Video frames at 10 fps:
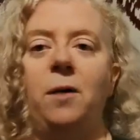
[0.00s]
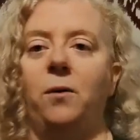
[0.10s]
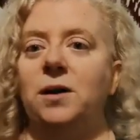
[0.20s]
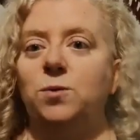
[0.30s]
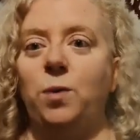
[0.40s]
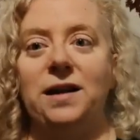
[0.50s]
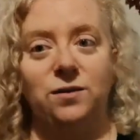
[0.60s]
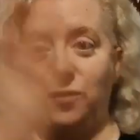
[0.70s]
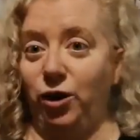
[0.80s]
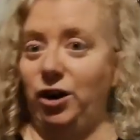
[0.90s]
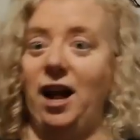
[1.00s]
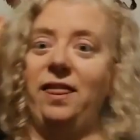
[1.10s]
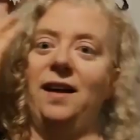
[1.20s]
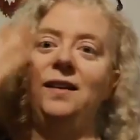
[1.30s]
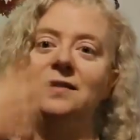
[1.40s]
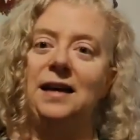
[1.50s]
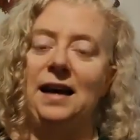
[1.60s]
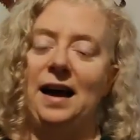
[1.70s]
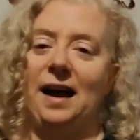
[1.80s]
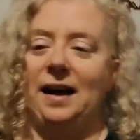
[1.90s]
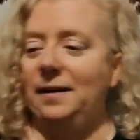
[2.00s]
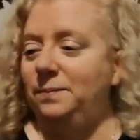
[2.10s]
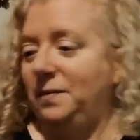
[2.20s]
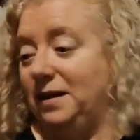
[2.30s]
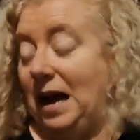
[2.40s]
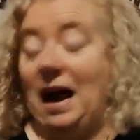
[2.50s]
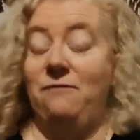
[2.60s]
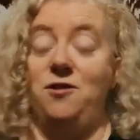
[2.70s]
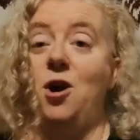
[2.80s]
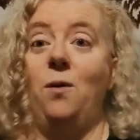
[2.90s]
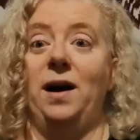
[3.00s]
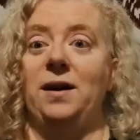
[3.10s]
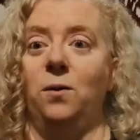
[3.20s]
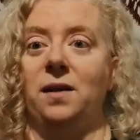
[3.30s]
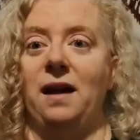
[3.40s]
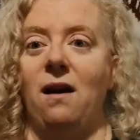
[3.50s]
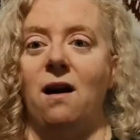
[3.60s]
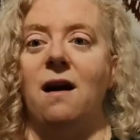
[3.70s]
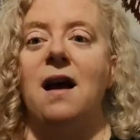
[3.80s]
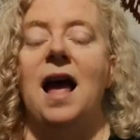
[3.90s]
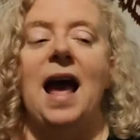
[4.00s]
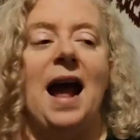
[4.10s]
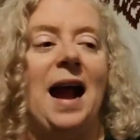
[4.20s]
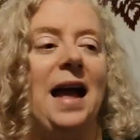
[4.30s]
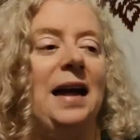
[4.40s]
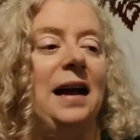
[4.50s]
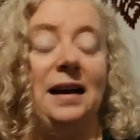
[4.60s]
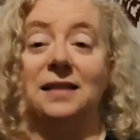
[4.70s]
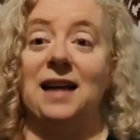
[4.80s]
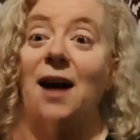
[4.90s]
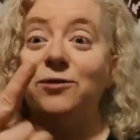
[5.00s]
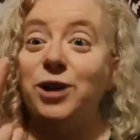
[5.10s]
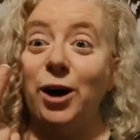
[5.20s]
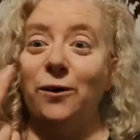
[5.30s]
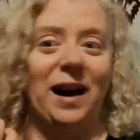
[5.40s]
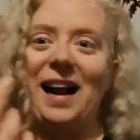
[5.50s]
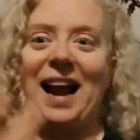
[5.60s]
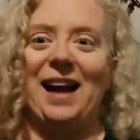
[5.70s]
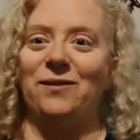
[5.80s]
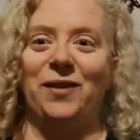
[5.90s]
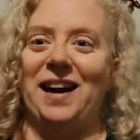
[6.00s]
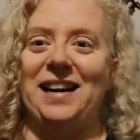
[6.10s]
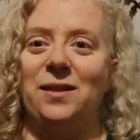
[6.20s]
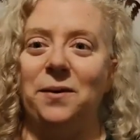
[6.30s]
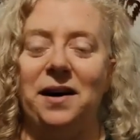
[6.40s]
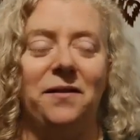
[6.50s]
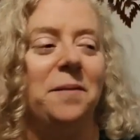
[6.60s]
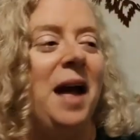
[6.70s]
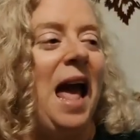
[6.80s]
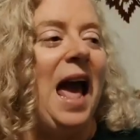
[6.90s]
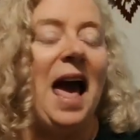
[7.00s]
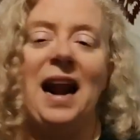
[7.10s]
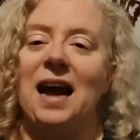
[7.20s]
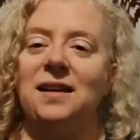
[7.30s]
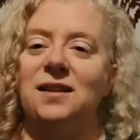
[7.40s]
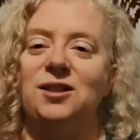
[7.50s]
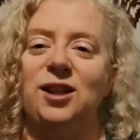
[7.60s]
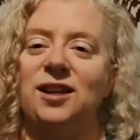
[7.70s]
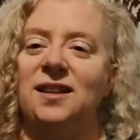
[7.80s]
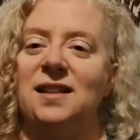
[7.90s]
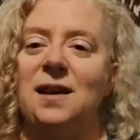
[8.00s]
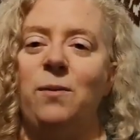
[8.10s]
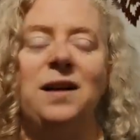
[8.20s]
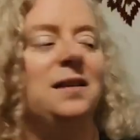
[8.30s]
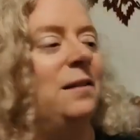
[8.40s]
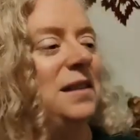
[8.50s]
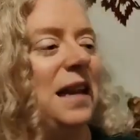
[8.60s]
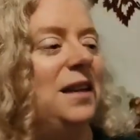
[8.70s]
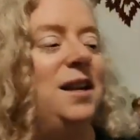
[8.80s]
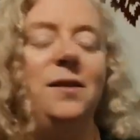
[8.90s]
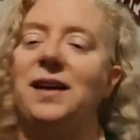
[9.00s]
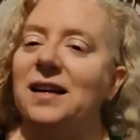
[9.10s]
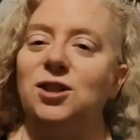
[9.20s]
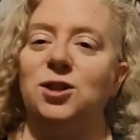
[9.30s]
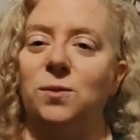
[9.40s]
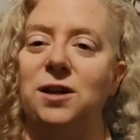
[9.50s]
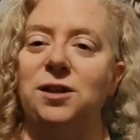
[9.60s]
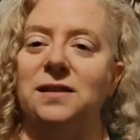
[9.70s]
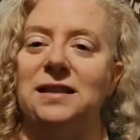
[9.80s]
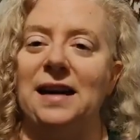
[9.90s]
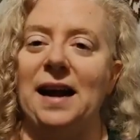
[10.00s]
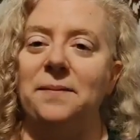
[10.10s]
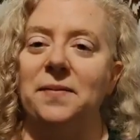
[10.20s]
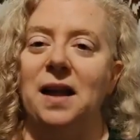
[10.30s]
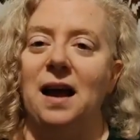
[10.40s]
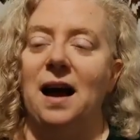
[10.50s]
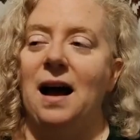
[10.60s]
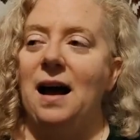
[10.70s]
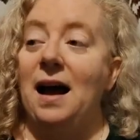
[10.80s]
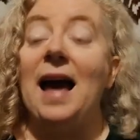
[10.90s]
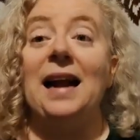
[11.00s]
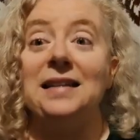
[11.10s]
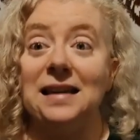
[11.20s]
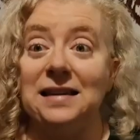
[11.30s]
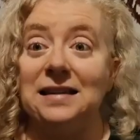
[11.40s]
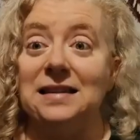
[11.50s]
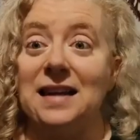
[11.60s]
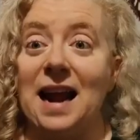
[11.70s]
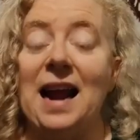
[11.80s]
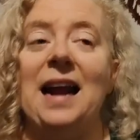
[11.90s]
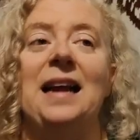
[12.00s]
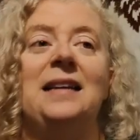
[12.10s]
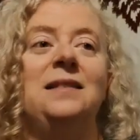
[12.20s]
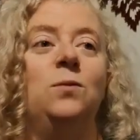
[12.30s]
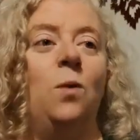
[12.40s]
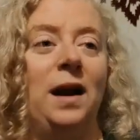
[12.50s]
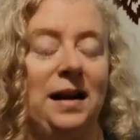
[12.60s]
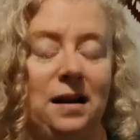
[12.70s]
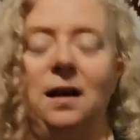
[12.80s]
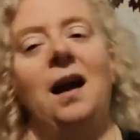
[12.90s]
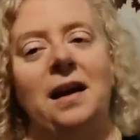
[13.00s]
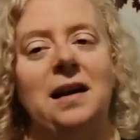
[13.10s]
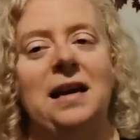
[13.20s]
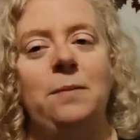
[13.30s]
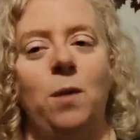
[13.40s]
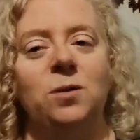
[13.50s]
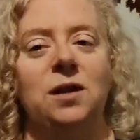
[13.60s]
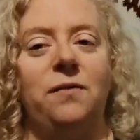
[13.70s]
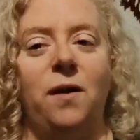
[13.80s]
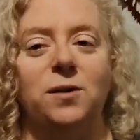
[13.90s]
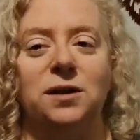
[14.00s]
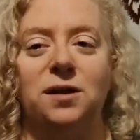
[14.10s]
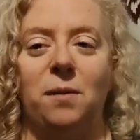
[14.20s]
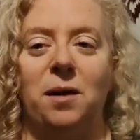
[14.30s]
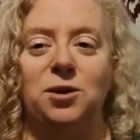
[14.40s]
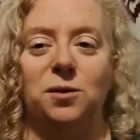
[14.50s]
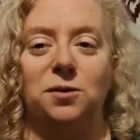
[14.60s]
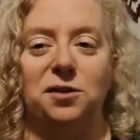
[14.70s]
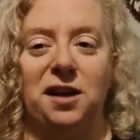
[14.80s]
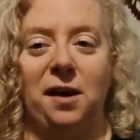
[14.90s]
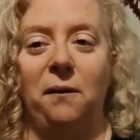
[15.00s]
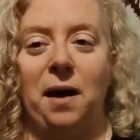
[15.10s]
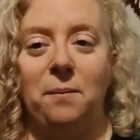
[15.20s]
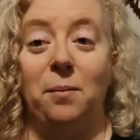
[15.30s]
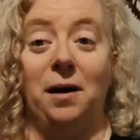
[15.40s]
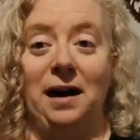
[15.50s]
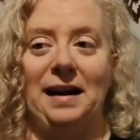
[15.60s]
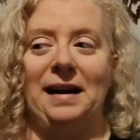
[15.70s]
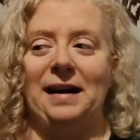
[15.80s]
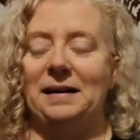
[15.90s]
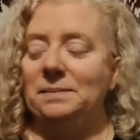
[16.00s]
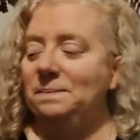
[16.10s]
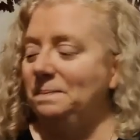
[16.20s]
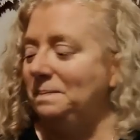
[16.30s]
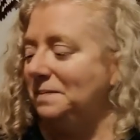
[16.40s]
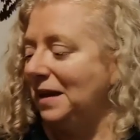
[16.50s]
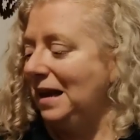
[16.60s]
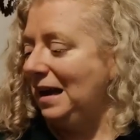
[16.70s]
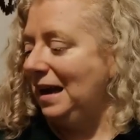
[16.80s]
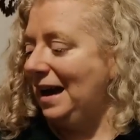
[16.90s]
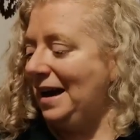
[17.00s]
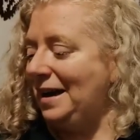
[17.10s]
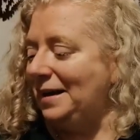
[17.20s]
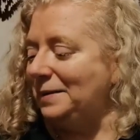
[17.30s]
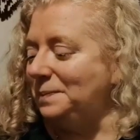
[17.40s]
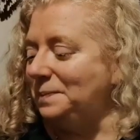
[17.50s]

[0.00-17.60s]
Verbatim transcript: my wrist brace for nothing. Um, I have no idea where they are and because I have two and I can't find either one of them. And I looked at the knee brace and I was like, you know what? I just don't want to do it today. Uh, and I didn't. And what he, he mostly focused on my shoulders anyway, but, um, uh,